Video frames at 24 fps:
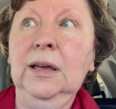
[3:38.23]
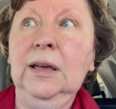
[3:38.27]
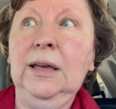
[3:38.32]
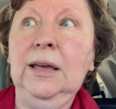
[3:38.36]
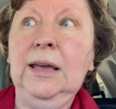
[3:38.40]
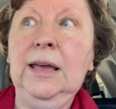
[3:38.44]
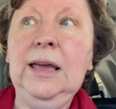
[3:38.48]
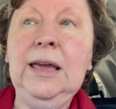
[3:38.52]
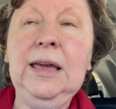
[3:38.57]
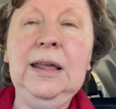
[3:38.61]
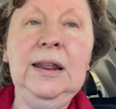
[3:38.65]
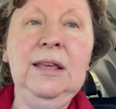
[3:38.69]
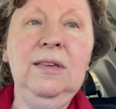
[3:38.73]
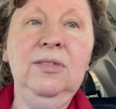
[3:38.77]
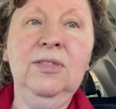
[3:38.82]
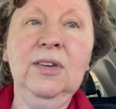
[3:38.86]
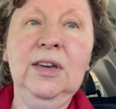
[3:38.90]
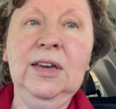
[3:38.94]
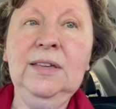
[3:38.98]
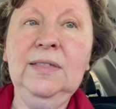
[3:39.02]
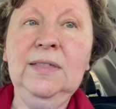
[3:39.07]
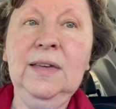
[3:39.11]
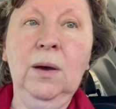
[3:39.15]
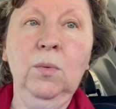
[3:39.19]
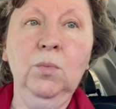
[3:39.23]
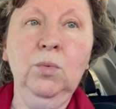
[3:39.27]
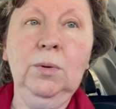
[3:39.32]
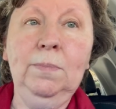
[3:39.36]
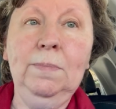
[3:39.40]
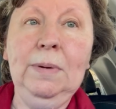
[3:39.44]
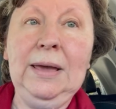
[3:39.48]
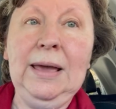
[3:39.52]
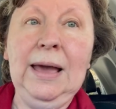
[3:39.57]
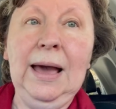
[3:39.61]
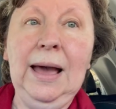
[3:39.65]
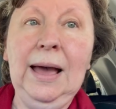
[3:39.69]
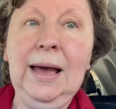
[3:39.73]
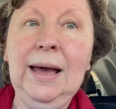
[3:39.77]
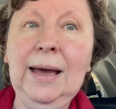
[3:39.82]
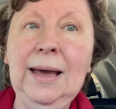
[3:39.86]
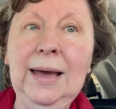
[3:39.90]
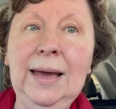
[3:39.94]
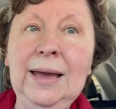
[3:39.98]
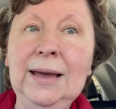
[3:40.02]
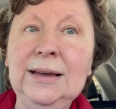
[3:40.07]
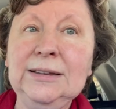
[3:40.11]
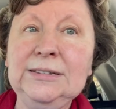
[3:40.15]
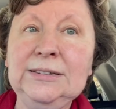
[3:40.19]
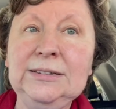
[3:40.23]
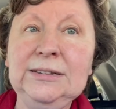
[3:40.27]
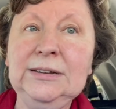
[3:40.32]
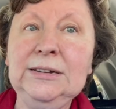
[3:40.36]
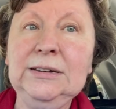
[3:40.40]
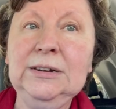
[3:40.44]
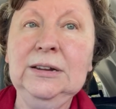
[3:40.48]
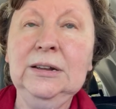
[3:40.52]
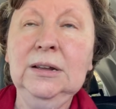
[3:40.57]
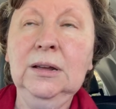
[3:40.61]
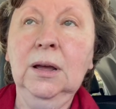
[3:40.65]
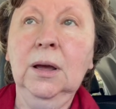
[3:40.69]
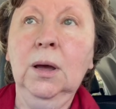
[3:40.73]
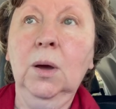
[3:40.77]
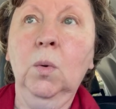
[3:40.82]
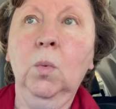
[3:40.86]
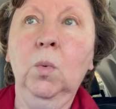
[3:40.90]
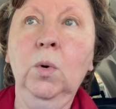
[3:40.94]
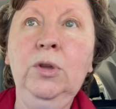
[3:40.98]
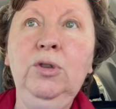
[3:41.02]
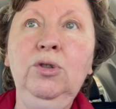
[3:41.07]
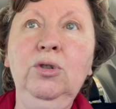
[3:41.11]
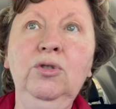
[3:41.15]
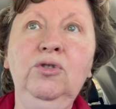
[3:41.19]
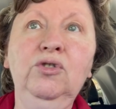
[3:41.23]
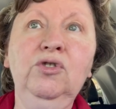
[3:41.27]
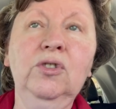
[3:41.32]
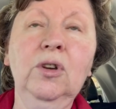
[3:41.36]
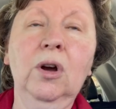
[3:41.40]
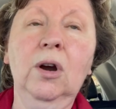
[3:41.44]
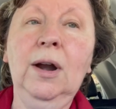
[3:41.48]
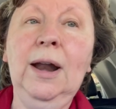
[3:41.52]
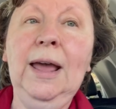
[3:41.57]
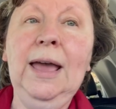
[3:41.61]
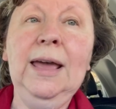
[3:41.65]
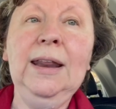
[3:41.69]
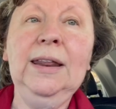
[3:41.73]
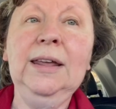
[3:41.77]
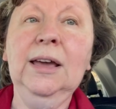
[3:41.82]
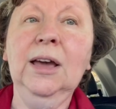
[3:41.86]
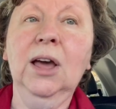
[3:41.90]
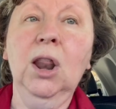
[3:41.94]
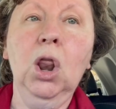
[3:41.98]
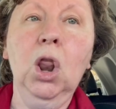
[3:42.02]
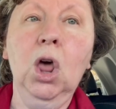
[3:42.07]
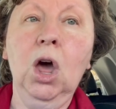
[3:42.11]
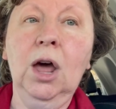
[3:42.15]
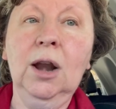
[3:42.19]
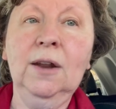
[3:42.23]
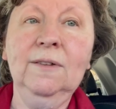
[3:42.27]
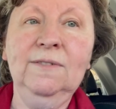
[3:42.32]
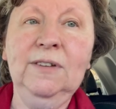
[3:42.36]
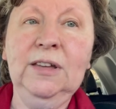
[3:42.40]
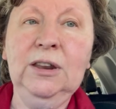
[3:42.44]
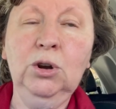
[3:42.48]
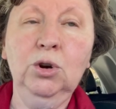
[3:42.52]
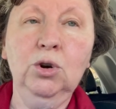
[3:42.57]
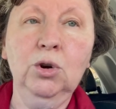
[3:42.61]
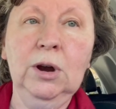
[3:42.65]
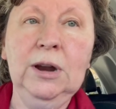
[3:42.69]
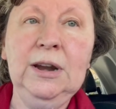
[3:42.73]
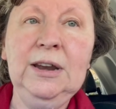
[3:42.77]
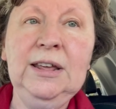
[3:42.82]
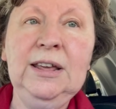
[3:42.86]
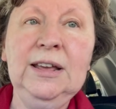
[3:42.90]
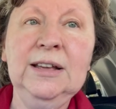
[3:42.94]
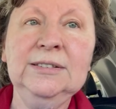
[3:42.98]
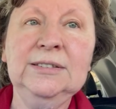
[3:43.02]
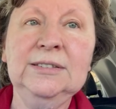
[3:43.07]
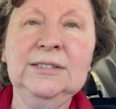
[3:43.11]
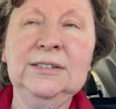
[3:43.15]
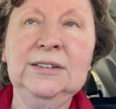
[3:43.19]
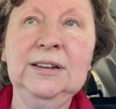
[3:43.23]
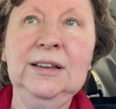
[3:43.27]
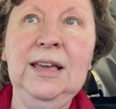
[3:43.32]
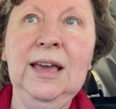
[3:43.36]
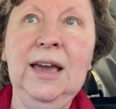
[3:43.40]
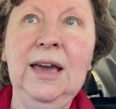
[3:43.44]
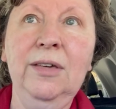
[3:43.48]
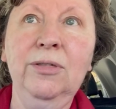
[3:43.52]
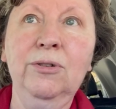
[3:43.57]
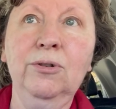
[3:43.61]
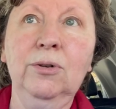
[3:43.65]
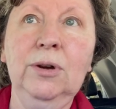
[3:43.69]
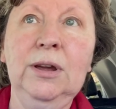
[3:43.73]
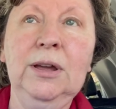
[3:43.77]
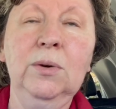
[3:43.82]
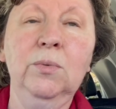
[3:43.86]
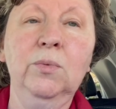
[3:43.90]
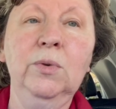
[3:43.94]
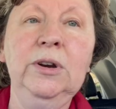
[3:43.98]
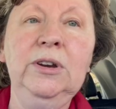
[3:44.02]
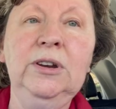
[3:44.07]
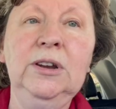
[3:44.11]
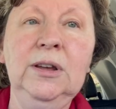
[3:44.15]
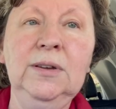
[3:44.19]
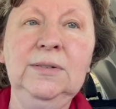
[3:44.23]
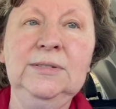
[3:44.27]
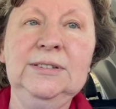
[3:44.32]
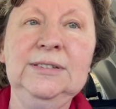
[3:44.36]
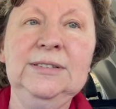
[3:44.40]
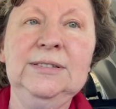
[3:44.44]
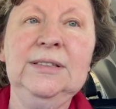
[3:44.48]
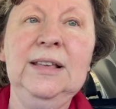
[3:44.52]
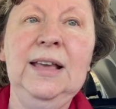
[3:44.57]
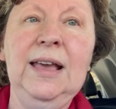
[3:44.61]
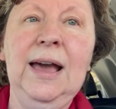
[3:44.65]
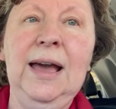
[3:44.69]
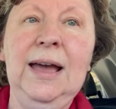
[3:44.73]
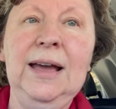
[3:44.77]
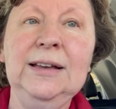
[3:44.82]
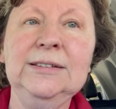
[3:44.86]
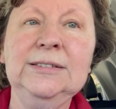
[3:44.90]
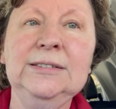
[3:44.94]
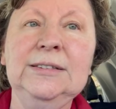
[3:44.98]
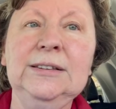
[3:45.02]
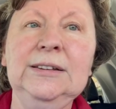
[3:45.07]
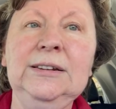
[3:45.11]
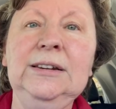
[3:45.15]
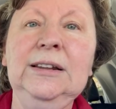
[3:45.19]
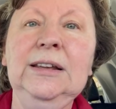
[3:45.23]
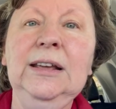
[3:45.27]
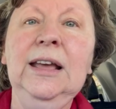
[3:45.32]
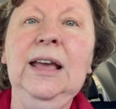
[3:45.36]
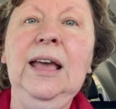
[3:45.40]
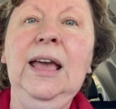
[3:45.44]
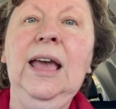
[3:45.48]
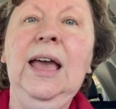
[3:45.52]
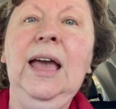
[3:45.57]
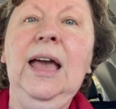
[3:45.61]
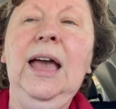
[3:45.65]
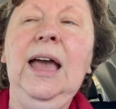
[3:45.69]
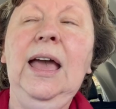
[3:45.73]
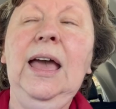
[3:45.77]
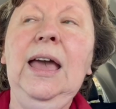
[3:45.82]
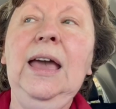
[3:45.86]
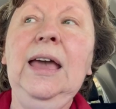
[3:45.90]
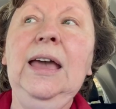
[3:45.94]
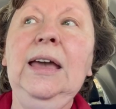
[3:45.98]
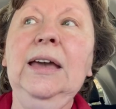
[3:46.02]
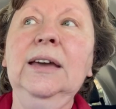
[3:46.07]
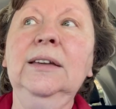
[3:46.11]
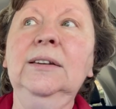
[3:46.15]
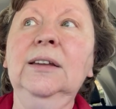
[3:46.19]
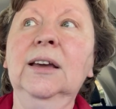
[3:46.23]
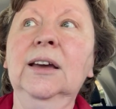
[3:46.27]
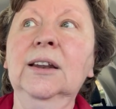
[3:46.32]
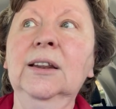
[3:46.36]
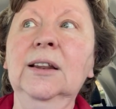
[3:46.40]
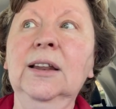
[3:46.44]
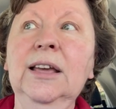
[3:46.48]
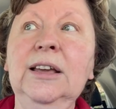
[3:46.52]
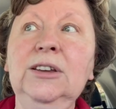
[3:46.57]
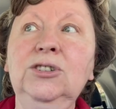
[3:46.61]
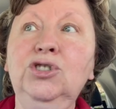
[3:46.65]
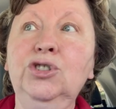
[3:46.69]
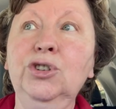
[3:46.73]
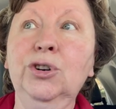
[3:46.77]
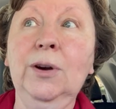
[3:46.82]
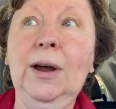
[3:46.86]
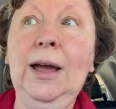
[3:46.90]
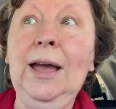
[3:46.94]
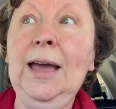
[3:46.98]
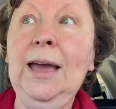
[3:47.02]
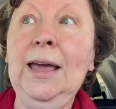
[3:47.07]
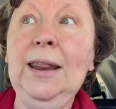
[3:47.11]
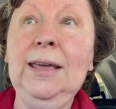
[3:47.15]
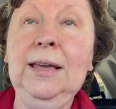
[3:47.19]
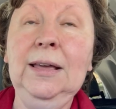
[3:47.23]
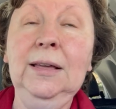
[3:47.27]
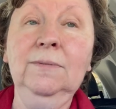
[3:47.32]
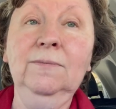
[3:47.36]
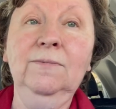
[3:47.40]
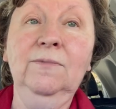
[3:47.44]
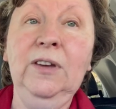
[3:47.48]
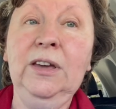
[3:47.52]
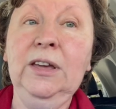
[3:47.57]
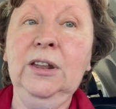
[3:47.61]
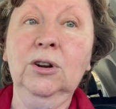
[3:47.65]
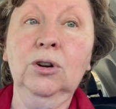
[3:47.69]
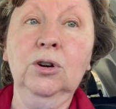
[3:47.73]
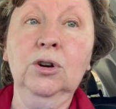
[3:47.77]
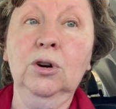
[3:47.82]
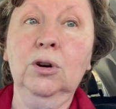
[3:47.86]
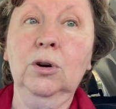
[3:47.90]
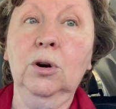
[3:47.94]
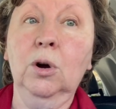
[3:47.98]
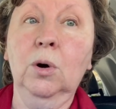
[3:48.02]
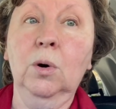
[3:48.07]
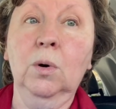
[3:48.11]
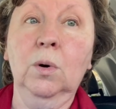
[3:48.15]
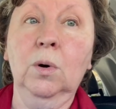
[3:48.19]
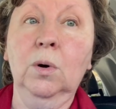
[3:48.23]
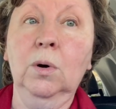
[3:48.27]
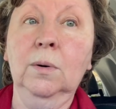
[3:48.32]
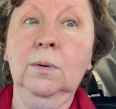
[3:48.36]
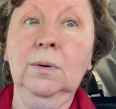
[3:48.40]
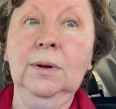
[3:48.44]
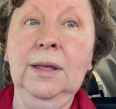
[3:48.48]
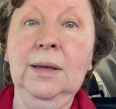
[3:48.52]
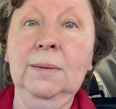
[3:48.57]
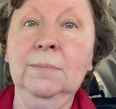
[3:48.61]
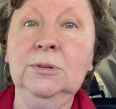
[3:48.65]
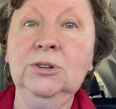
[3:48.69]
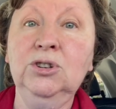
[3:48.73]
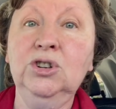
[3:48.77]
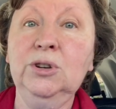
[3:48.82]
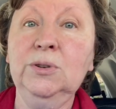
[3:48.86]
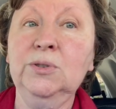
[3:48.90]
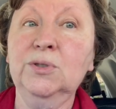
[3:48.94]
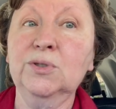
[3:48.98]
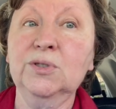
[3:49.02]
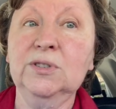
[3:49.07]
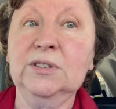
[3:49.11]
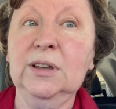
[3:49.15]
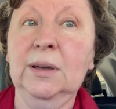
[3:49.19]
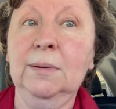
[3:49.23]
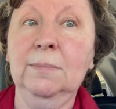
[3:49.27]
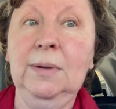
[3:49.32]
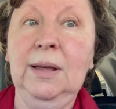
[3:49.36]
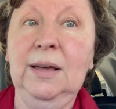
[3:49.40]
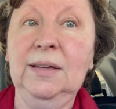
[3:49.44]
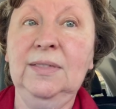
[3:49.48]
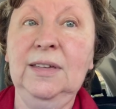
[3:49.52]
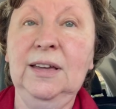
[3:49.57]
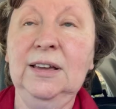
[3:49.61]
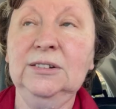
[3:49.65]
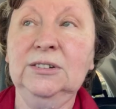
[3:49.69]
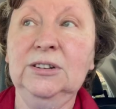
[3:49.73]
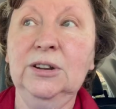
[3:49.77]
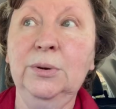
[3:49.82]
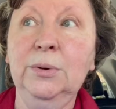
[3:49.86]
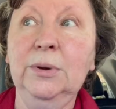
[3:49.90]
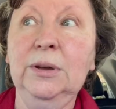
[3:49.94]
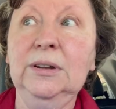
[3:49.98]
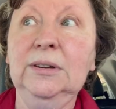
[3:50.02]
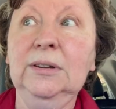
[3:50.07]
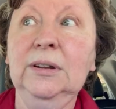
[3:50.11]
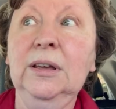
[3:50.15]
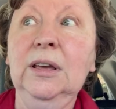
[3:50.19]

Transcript: anything that would be high acid, when you start adding a lot of ingredients together, it reduces the acid. And unless you're adding vinegar or lemon juice or something like that to it,